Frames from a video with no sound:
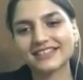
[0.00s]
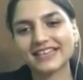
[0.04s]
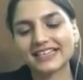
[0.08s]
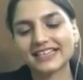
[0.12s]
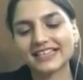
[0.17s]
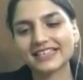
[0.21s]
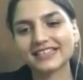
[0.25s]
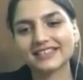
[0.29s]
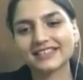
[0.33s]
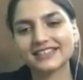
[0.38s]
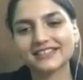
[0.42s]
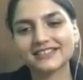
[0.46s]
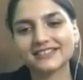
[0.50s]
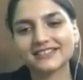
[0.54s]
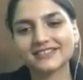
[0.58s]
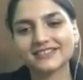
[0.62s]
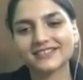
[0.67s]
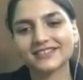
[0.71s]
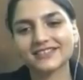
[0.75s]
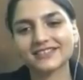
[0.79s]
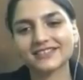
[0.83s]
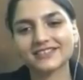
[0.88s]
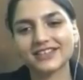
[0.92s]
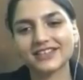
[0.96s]
taking
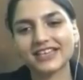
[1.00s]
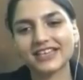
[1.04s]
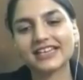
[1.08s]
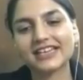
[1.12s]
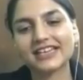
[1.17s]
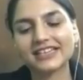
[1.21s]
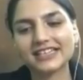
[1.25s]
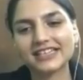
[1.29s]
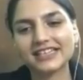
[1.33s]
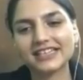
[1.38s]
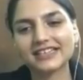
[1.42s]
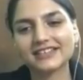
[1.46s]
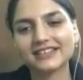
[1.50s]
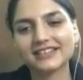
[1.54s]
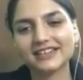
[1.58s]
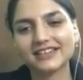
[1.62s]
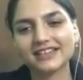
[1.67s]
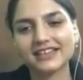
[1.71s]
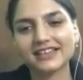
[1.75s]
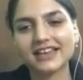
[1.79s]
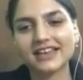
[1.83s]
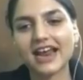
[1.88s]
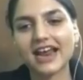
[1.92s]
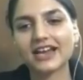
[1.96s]

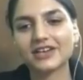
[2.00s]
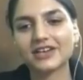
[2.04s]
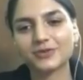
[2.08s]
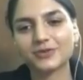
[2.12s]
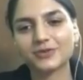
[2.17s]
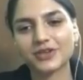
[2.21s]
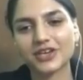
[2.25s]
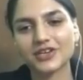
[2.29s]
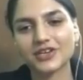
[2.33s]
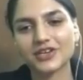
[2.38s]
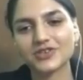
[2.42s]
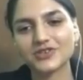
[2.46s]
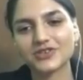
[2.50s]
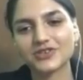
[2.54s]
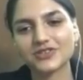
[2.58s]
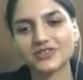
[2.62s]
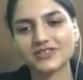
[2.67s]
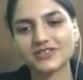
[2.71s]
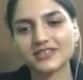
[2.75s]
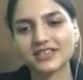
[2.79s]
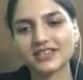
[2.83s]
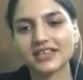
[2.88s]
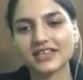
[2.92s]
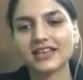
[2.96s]
illegal
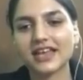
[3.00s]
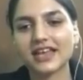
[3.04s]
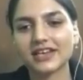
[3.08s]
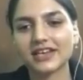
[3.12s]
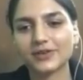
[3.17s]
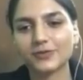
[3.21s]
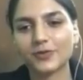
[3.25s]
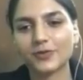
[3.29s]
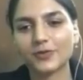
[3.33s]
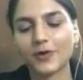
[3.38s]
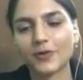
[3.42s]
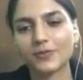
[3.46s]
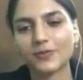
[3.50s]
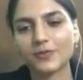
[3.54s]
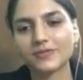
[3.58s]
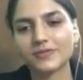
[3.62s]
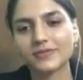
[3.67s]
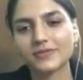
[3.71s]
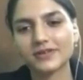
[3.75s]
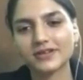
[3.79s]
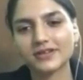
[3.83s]
gratification in any form.